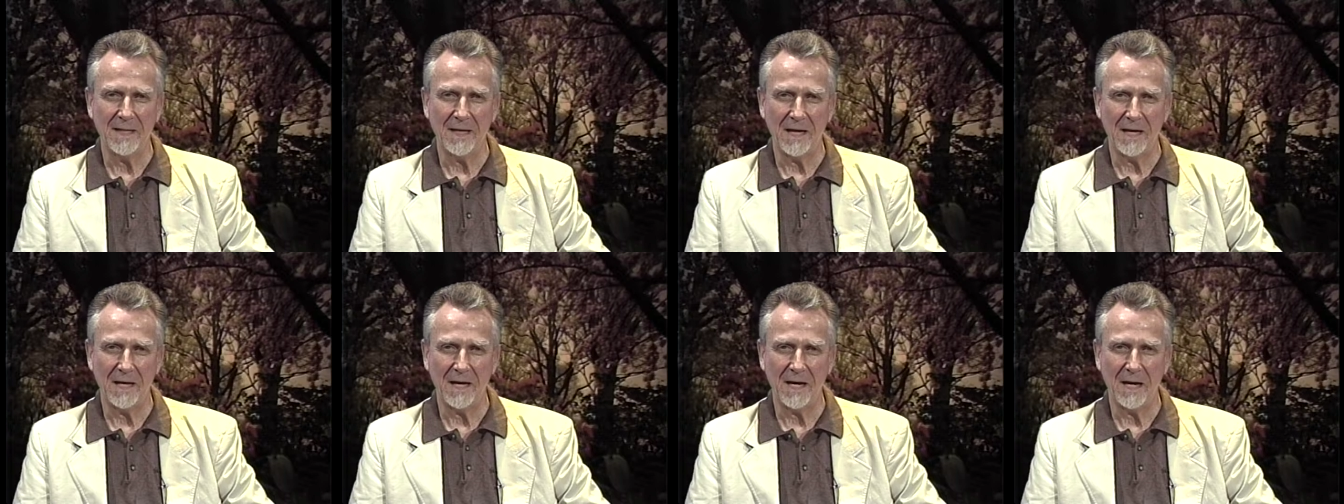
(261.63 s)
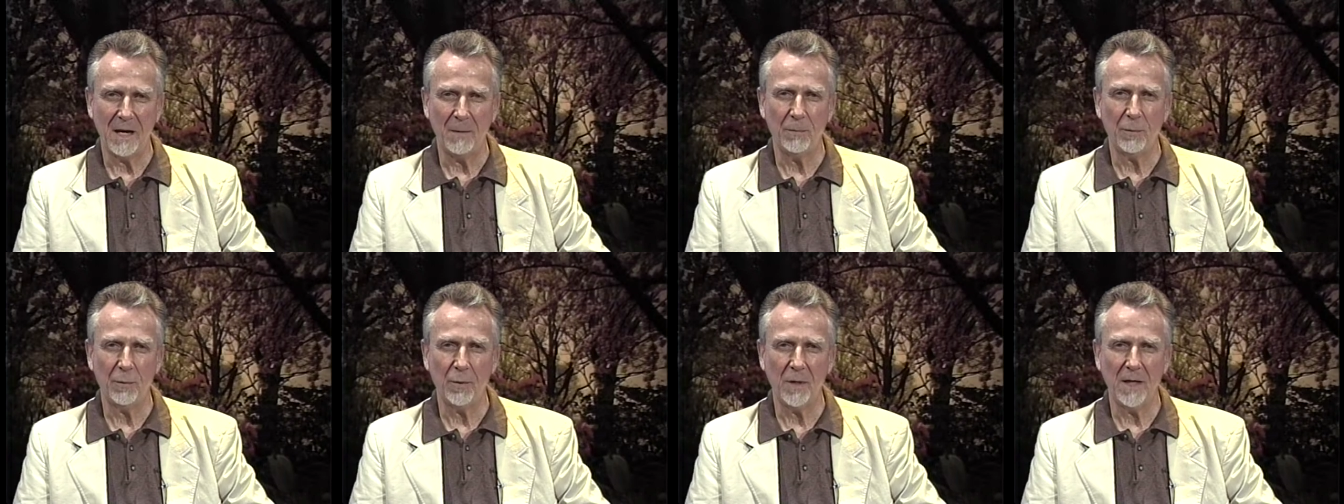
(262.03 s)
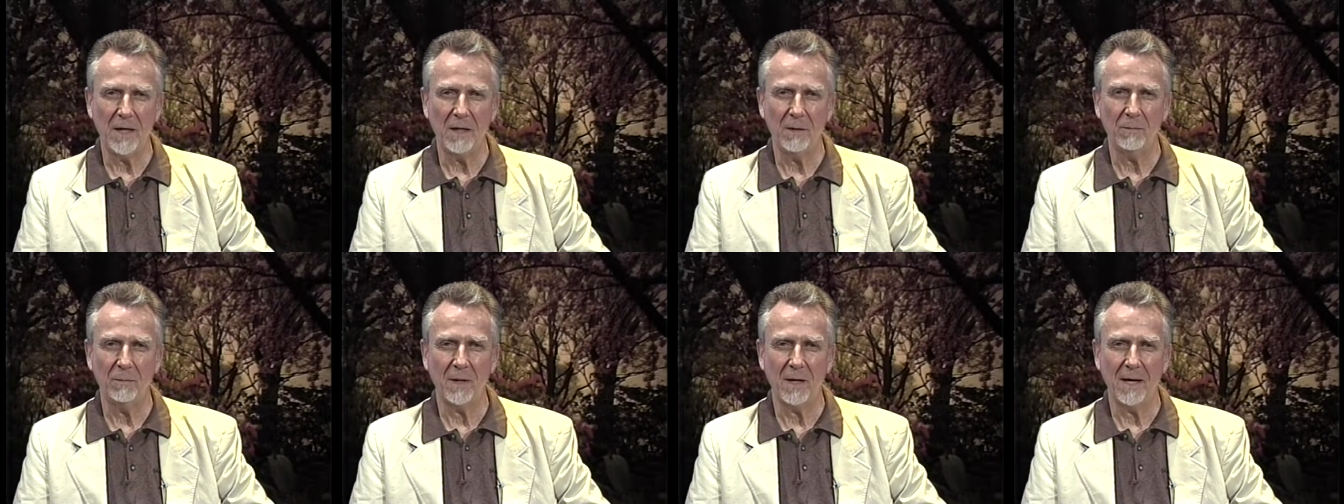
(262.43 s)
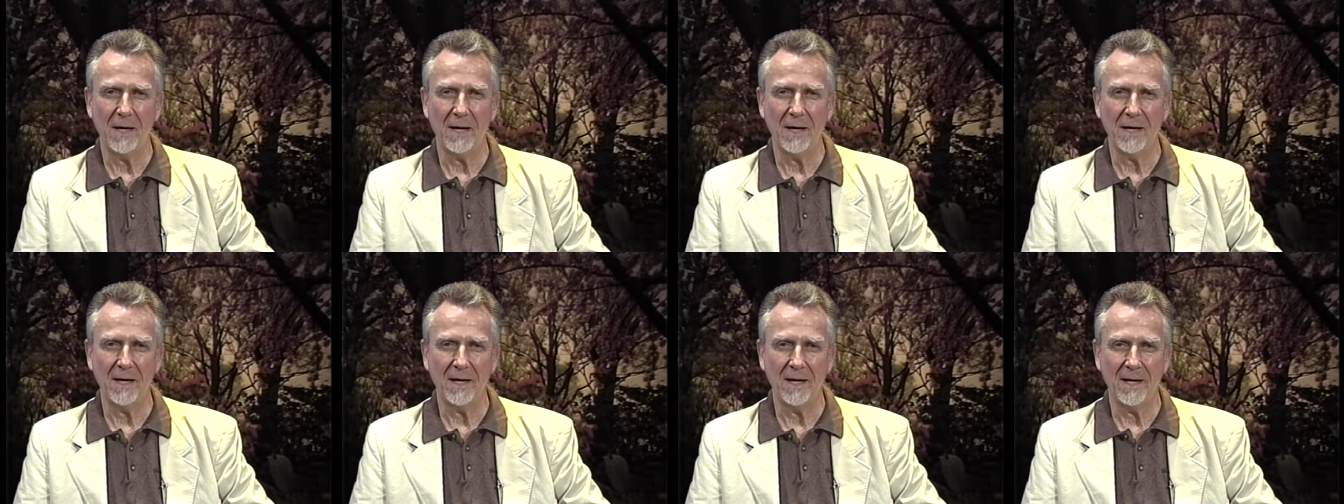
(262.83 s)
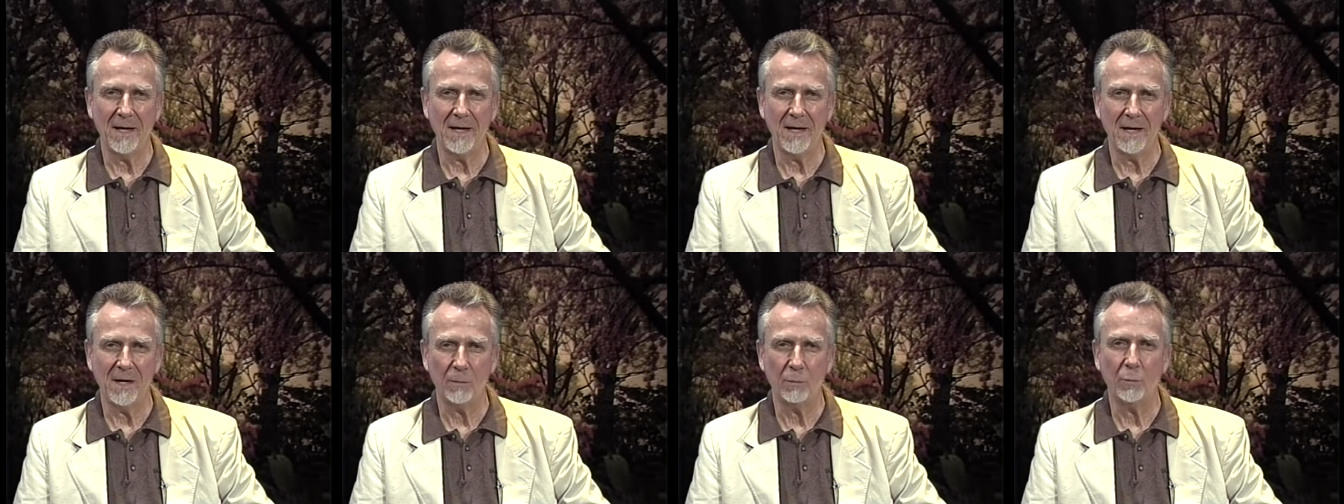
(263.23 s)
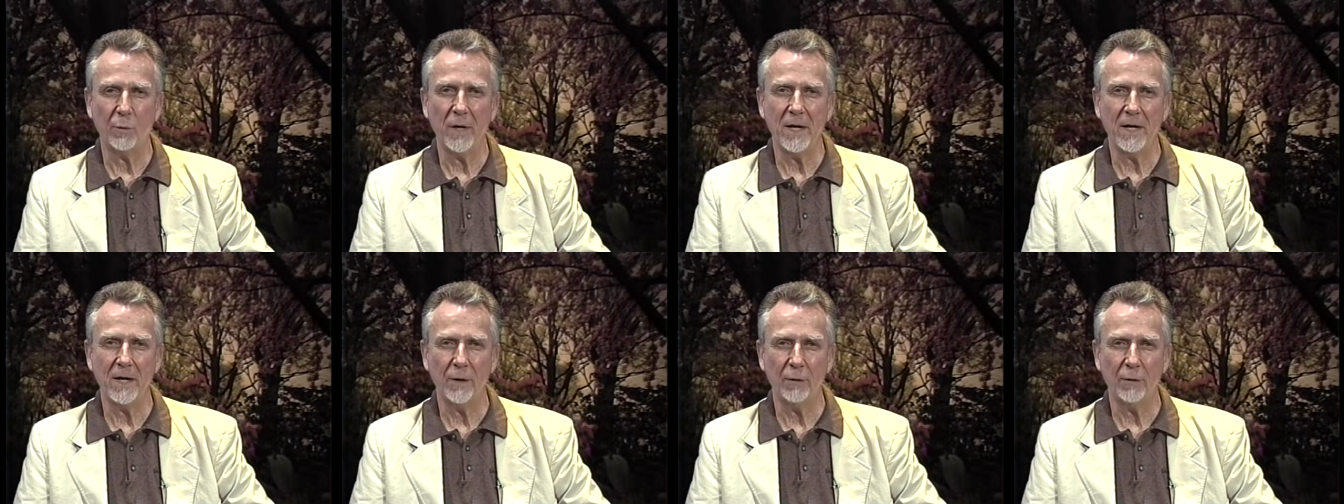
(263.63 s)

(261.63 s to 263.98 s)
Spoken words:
operated by a Bring